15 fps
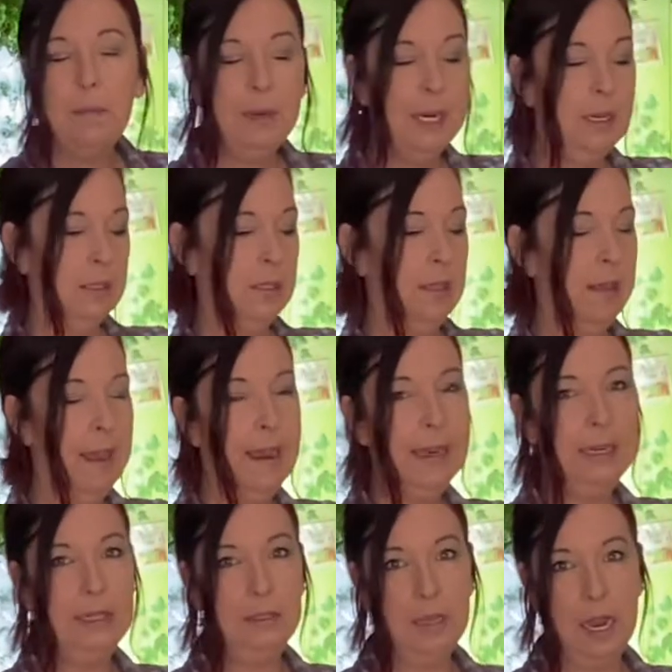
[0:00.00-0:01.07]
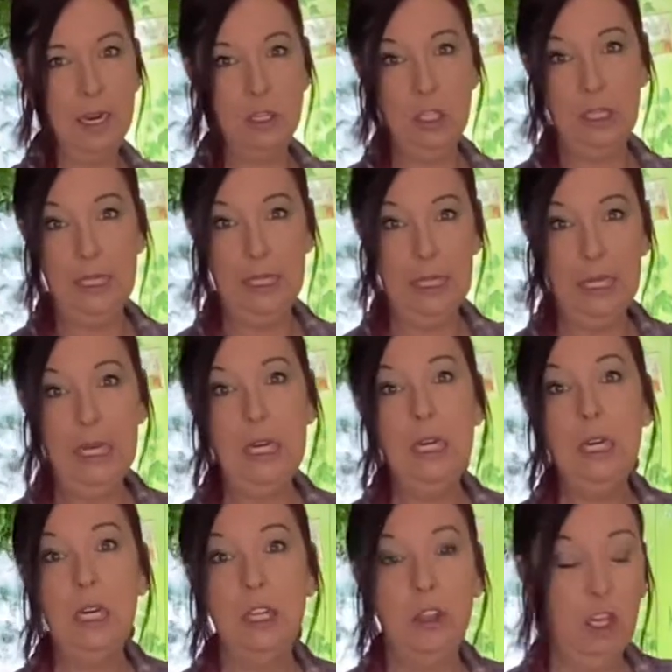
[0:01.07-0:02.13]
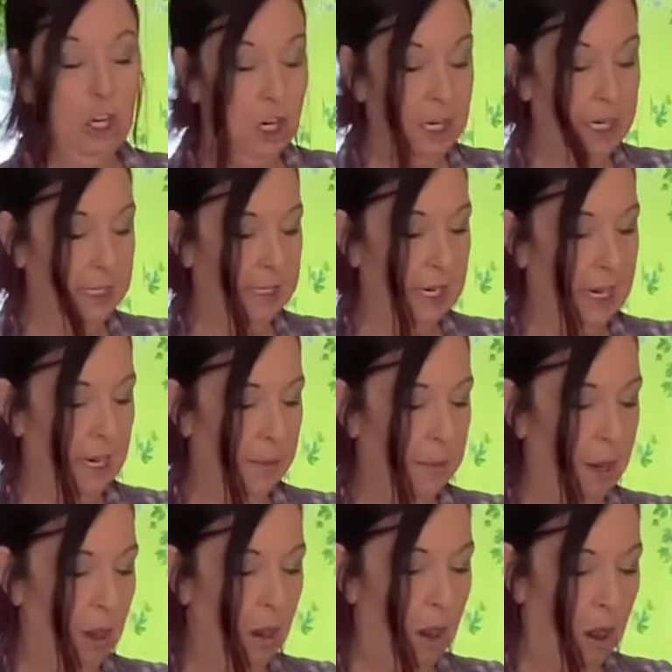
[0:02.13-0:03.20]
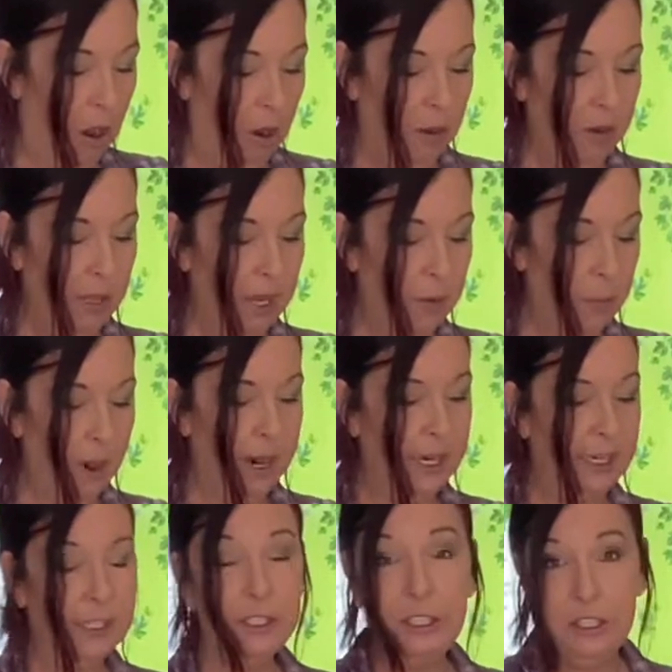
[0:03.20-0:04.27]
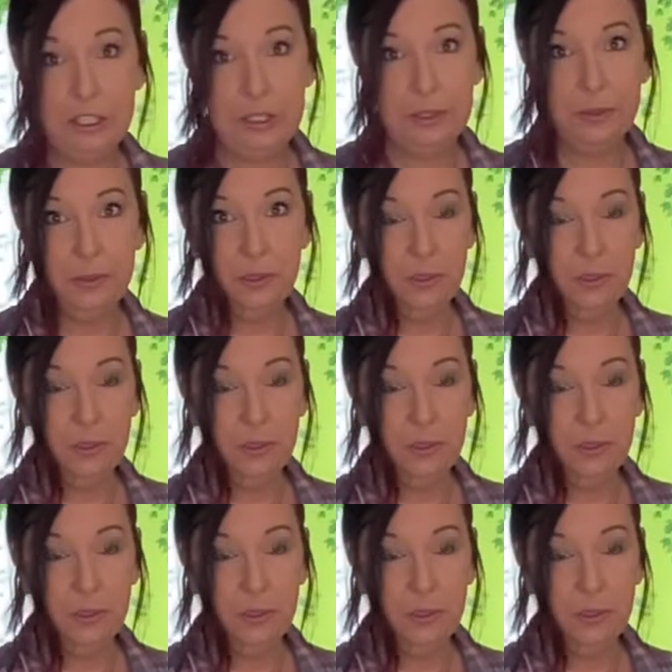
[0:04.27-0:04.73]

because that is actually the heating and the cooking time. All I want it to do